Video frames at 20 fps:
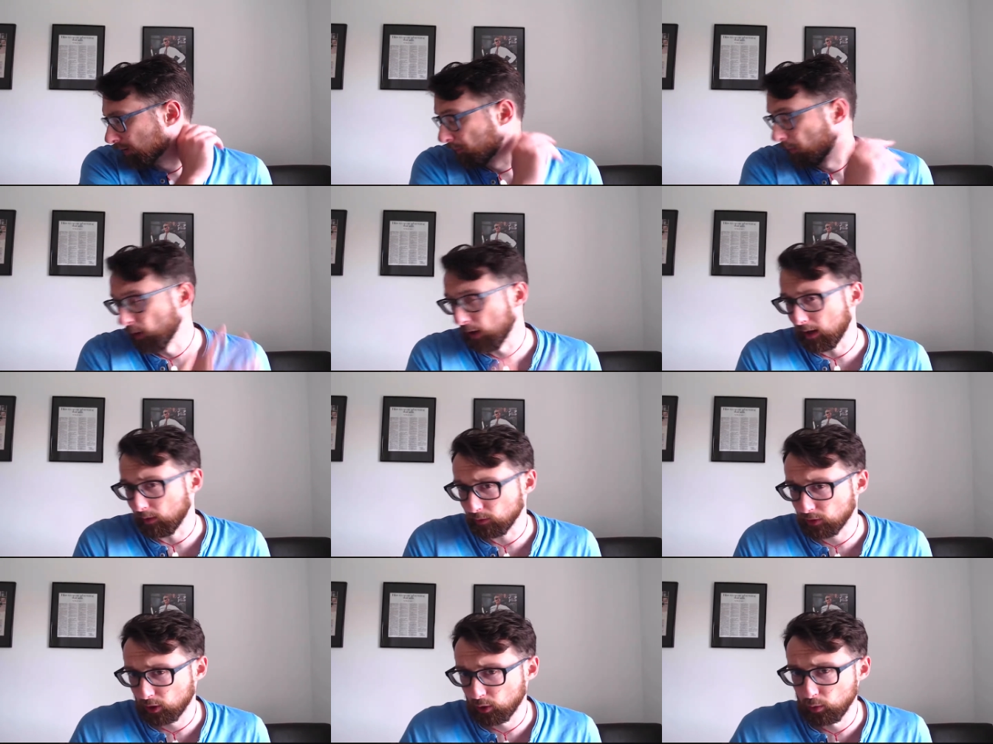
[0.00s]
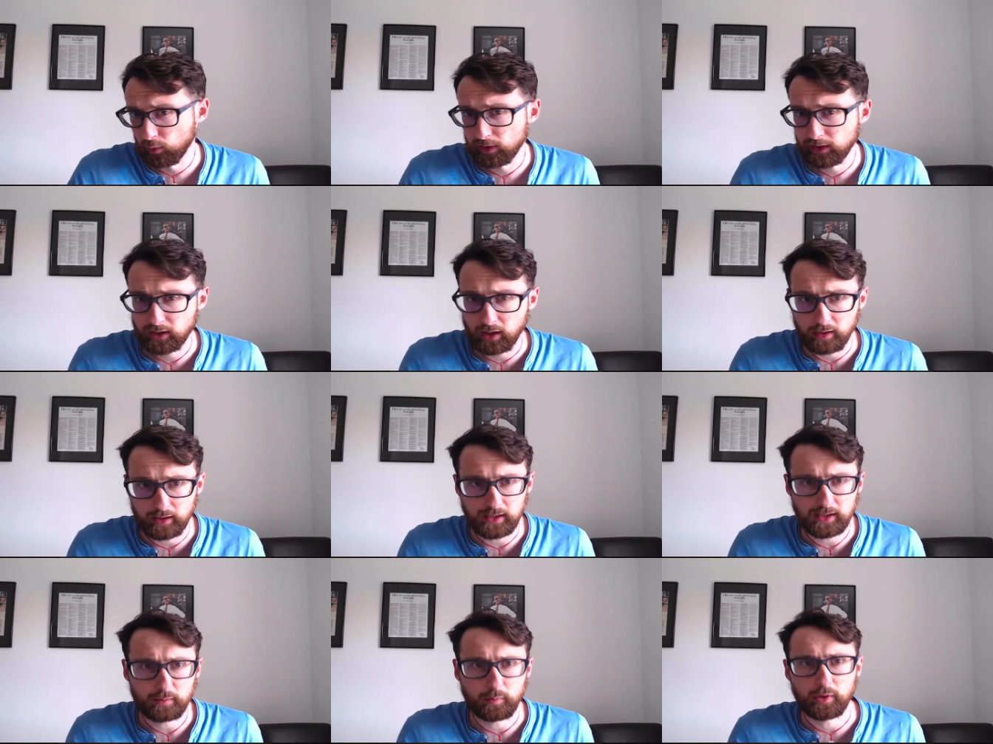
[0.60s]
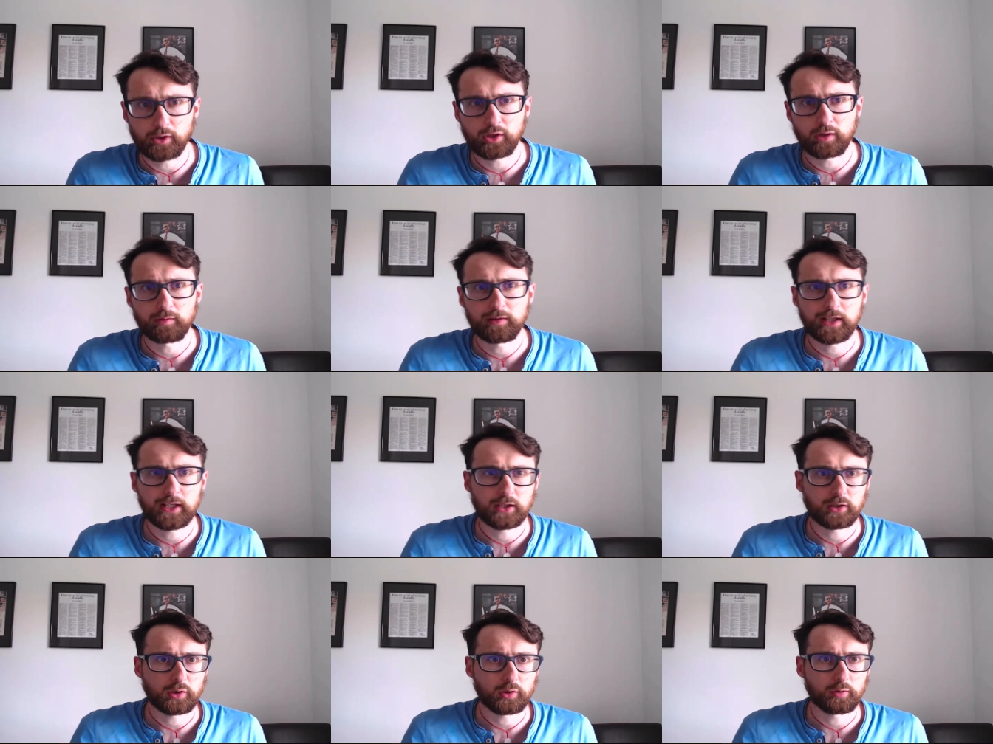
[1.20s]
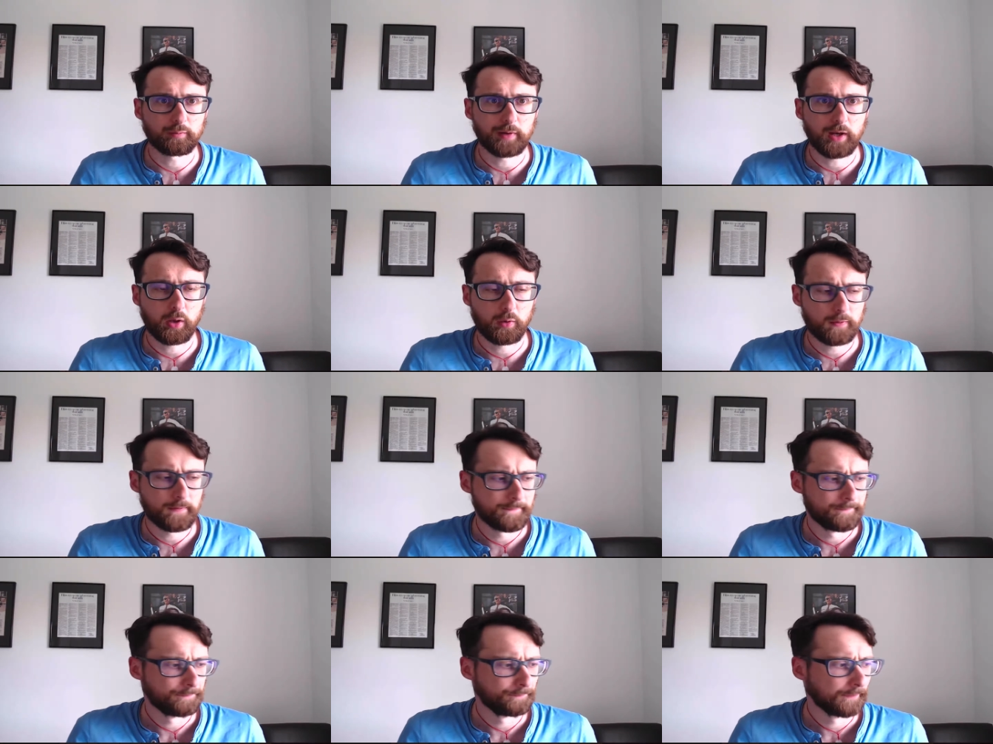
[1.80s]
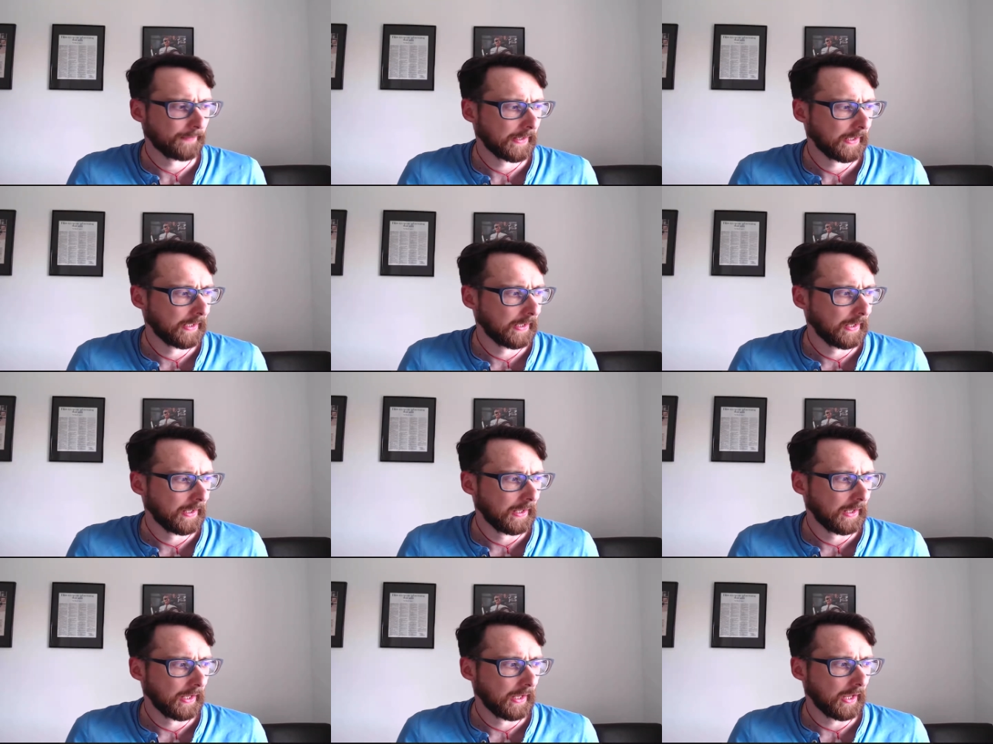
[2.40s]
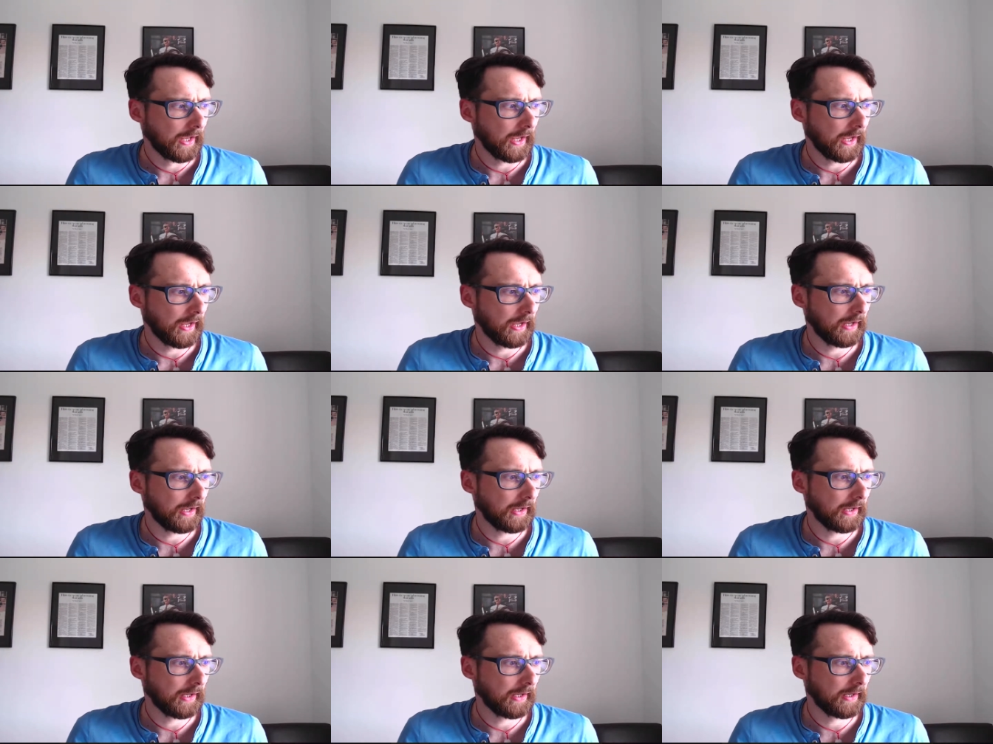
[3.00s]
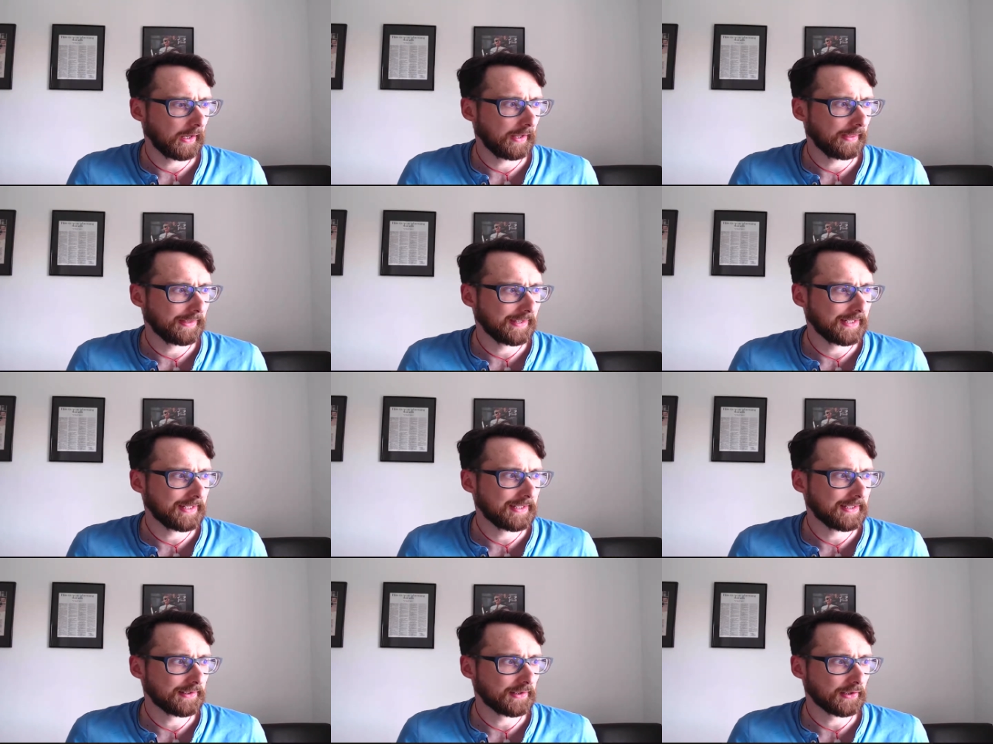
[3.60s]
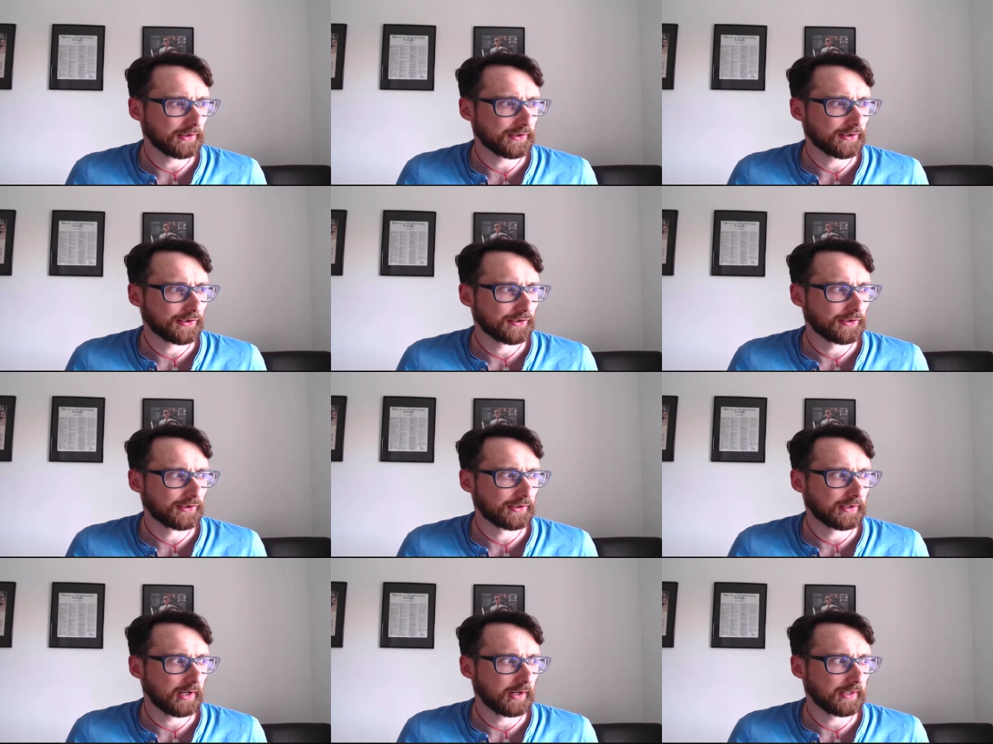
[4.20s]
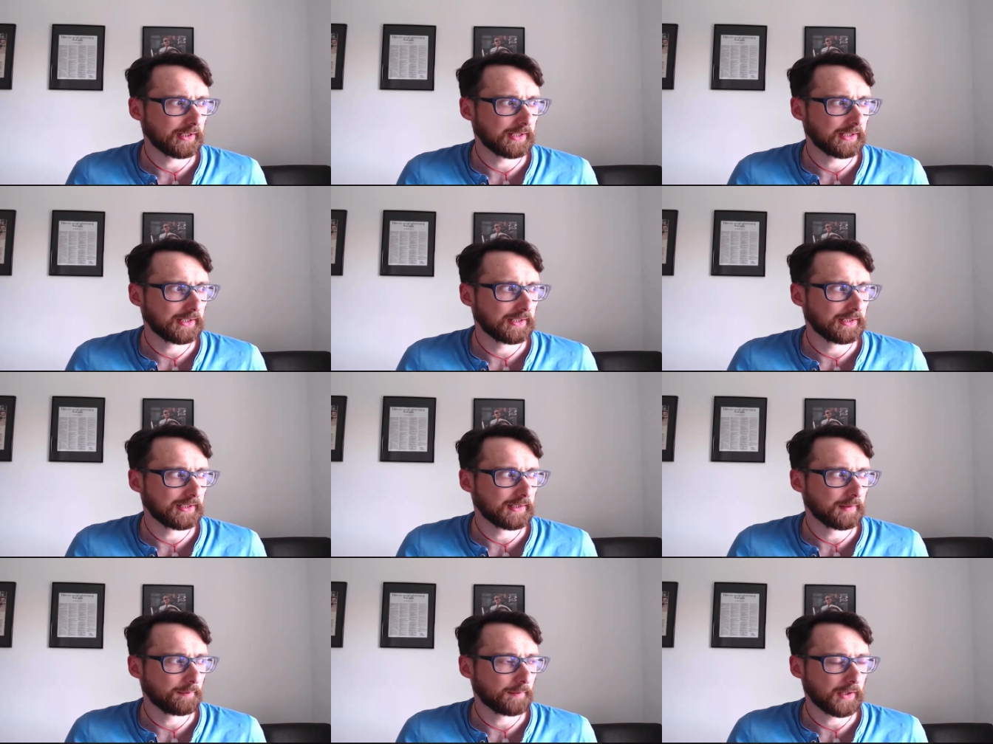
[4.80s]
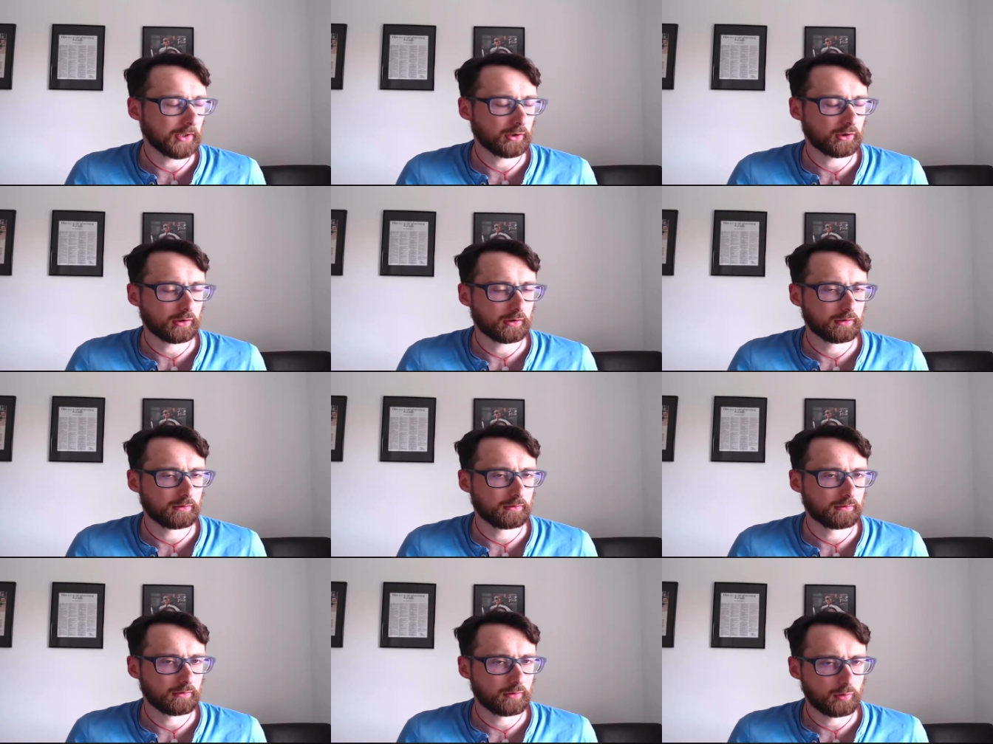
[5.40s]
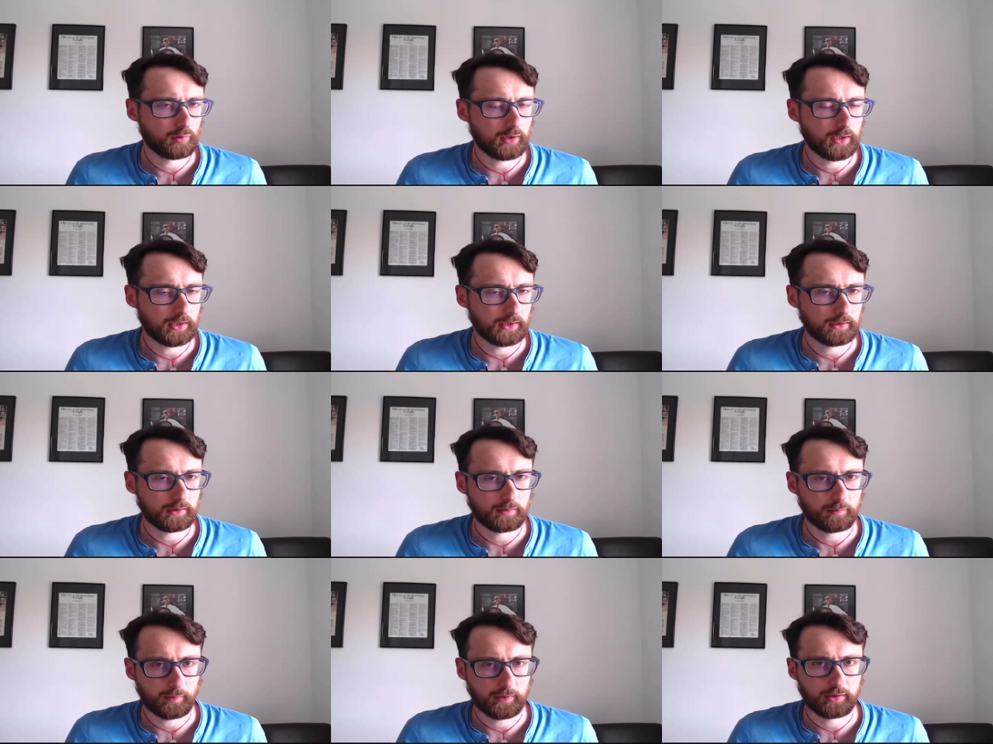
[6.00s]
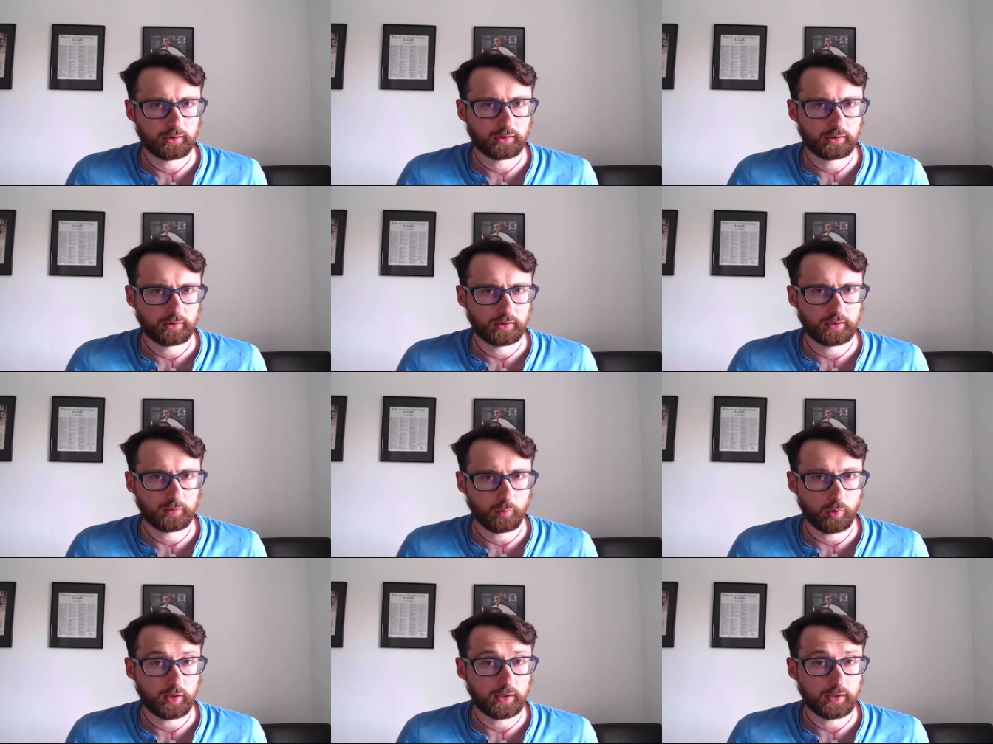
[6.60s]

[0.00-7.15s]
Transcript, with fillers: point out two studies, which I'll link to below. Uh, these studies mention two things, which is why